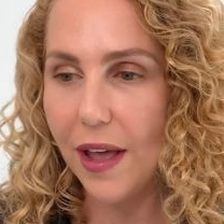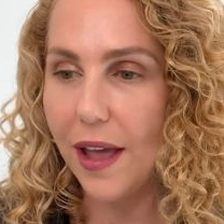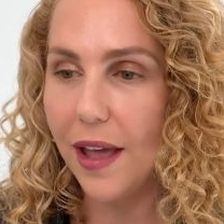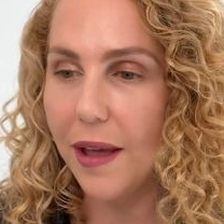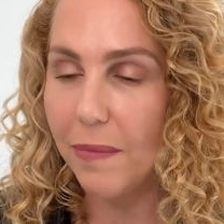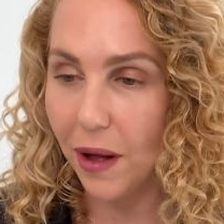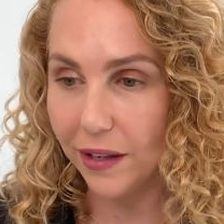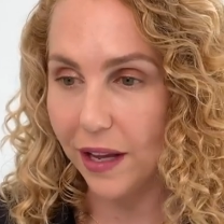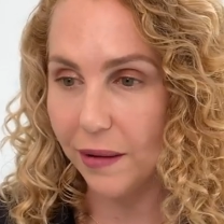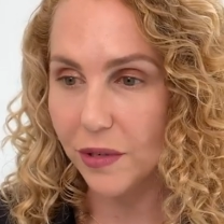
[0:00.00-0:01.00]
a
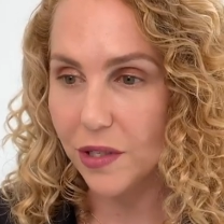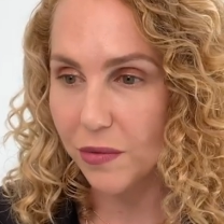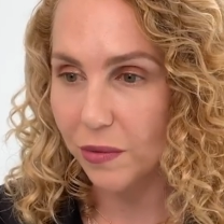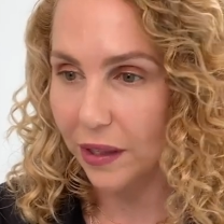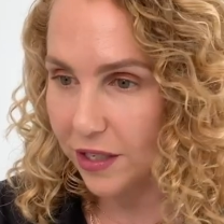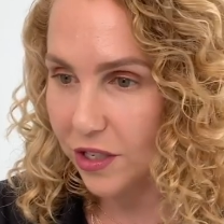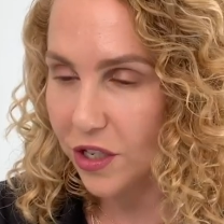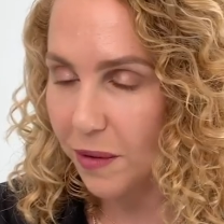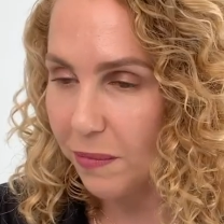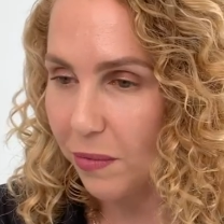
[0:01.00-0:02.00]
polyamorous
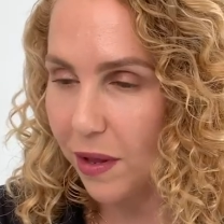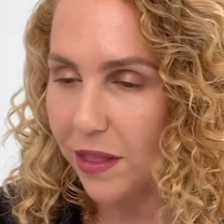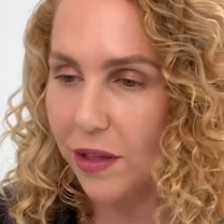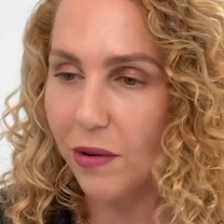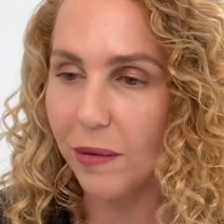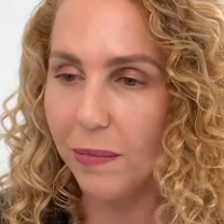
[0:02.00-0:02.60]
relationship with your